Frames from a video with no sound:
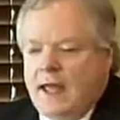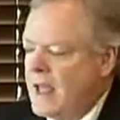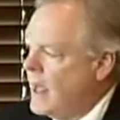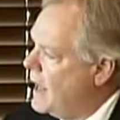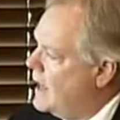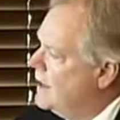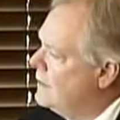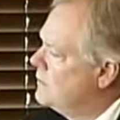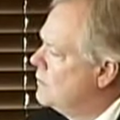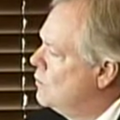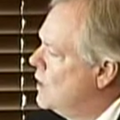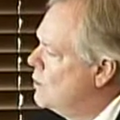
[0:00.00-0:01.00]

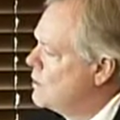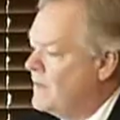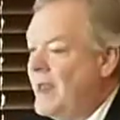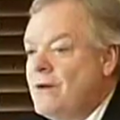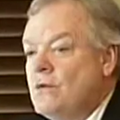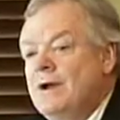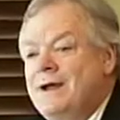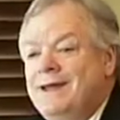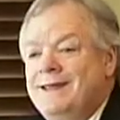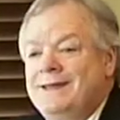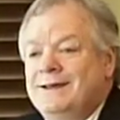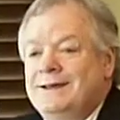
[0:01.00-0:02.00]
And we were that
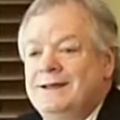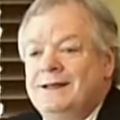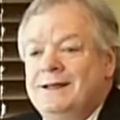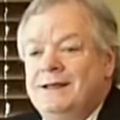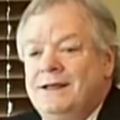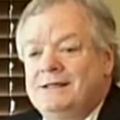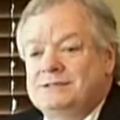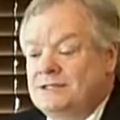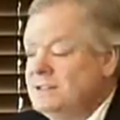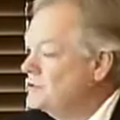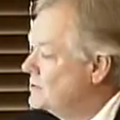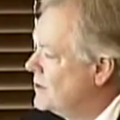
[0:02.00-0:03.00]
way
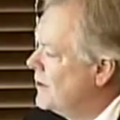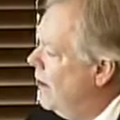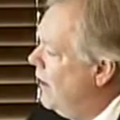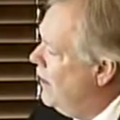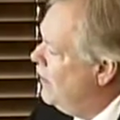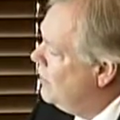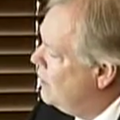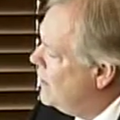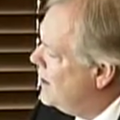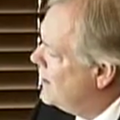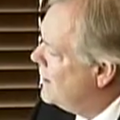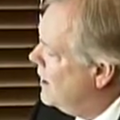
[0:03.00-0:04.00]
essentially all the
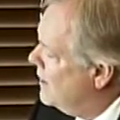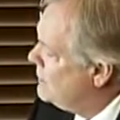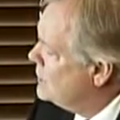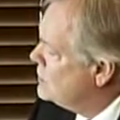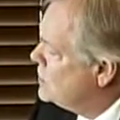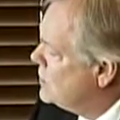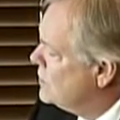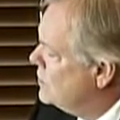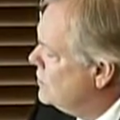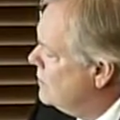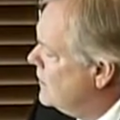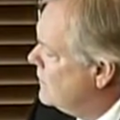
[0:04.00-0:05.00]
way up
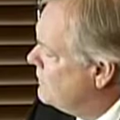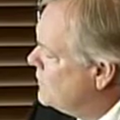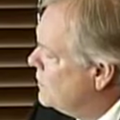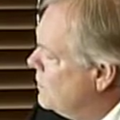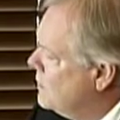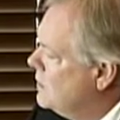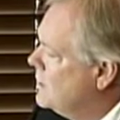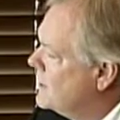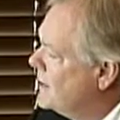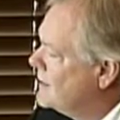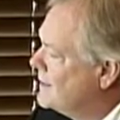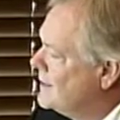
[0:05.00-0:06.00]
to, if you'll
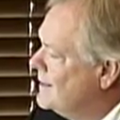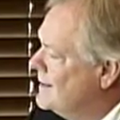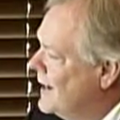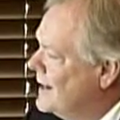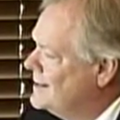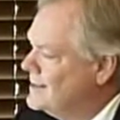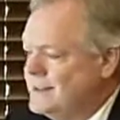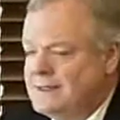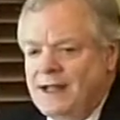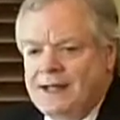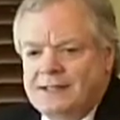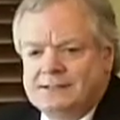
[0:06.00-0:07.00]
look at the
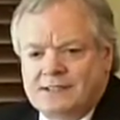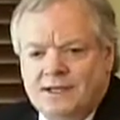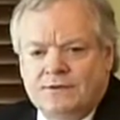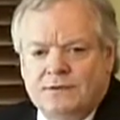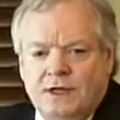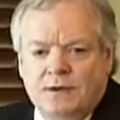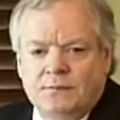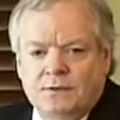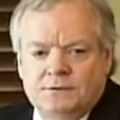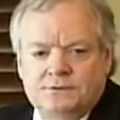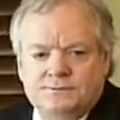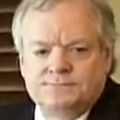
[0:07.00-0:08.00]
1997
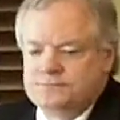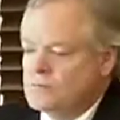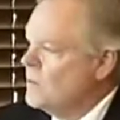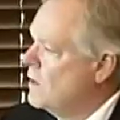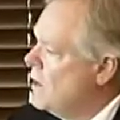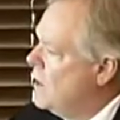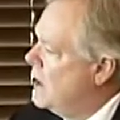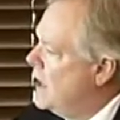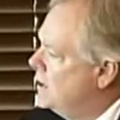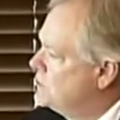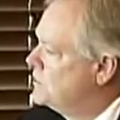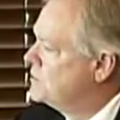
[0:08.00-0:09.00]
numbers,
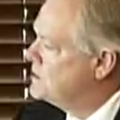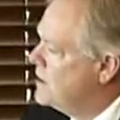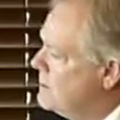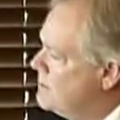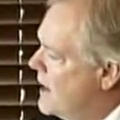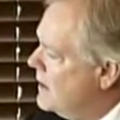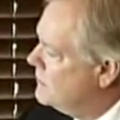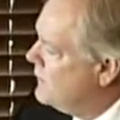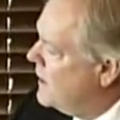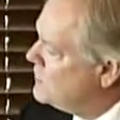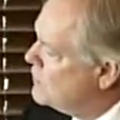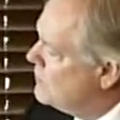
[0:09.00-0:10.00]
as you can see,
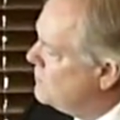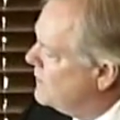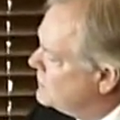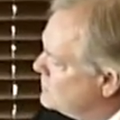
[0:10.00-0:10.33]
manufacturing beat